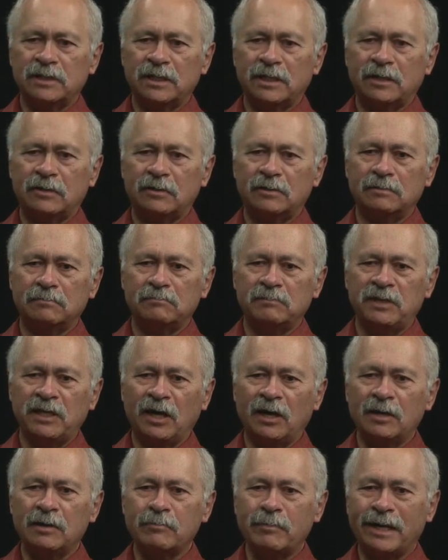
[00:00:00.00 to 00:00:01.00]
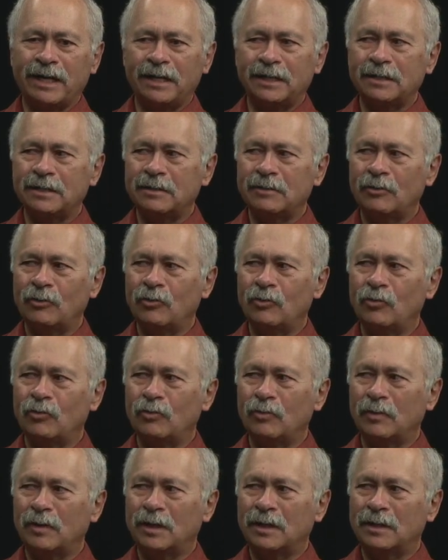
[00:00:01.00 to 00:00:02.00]
They're young men
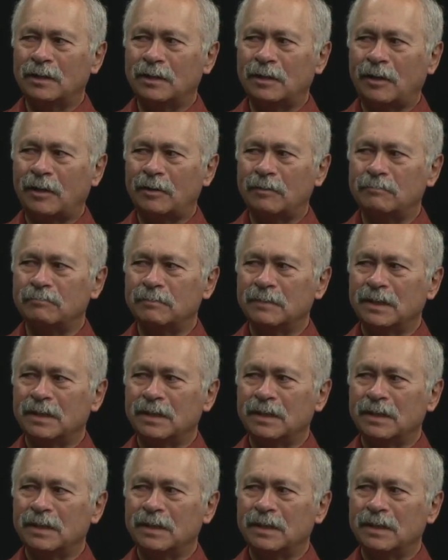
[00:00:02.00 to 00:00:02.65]
who are,